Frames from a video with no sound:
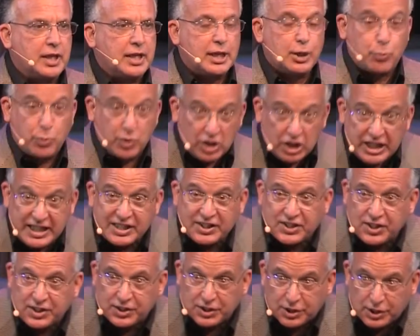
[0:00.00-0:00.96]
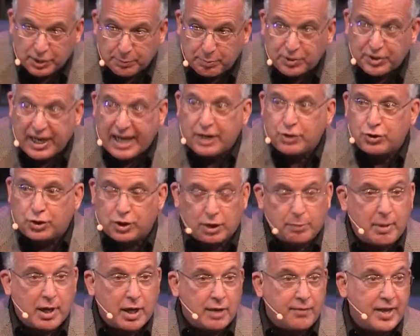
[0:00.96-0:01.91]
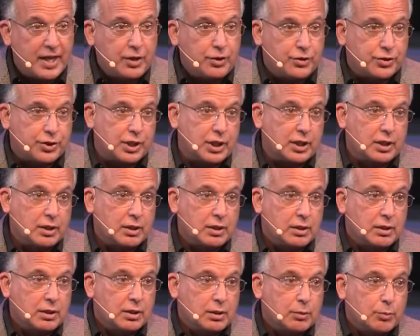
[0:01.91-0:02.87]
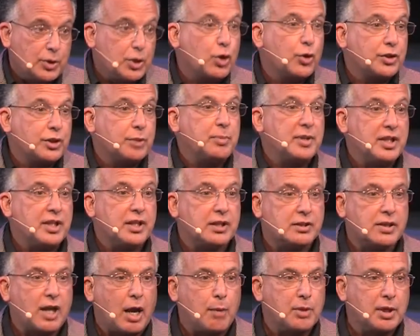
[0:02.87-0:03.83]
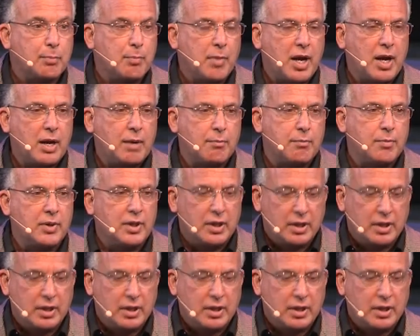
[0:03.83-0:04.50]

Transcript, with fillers: it releases a substantial amount of energy. We know it to be the atomic bomb.